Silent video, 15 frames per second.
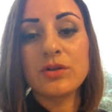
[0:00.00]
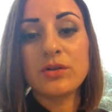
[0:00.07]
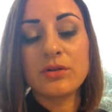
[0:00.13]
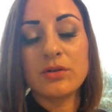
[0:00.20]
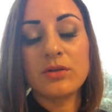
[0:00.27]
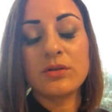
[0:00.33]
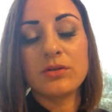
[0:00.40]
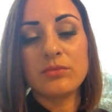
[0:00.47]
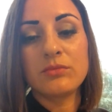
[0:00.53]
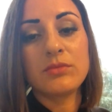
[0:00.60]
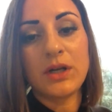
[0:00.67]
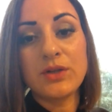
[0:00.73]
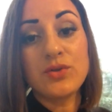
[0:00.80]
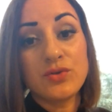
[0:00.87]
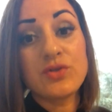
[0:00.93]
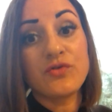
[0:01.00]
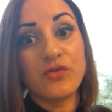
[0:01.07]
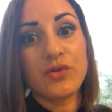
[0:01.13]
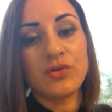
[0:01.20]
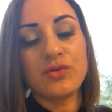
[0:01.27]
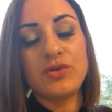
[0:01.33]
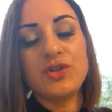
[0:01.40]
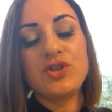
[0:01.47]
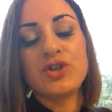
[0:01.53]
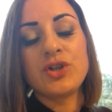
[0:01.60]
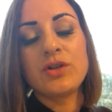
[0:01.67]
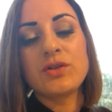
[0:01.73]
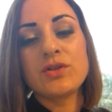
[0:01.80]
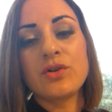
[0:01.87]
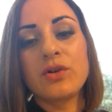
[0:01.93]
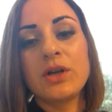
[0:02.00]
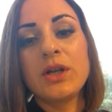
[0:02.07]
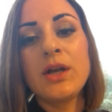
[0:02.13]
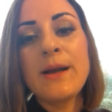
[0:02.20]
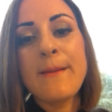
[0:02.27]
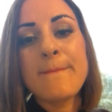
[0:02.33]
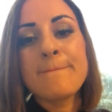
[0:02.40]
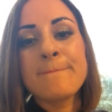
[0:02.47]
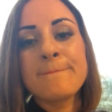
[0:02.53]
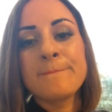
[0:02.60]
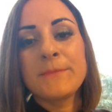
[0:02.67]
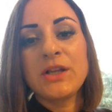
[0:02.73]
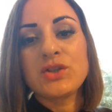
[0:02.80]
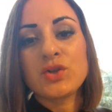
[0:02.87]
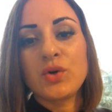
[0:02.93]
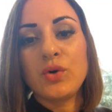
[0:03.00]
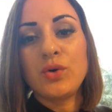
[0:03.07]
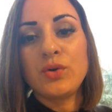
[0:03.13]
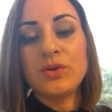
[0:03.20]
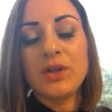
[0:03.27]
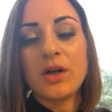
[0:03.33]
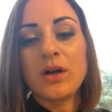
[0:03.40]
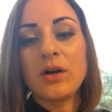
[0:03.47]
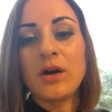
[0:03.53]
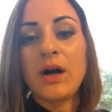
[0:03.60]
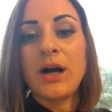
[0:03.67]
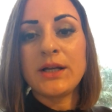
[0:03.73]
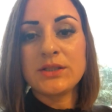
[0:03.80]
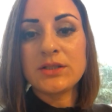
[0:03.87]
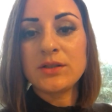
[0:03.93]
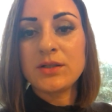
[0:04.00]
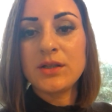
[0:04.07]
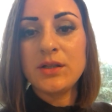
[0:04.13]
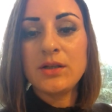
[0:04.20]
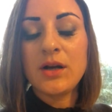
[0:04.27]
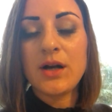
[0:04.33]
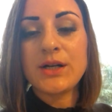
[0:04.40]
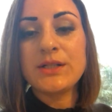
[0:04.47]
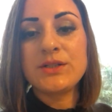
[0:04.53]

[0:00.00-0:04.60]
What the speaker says: I use for teaching. Sorry, it's called italki,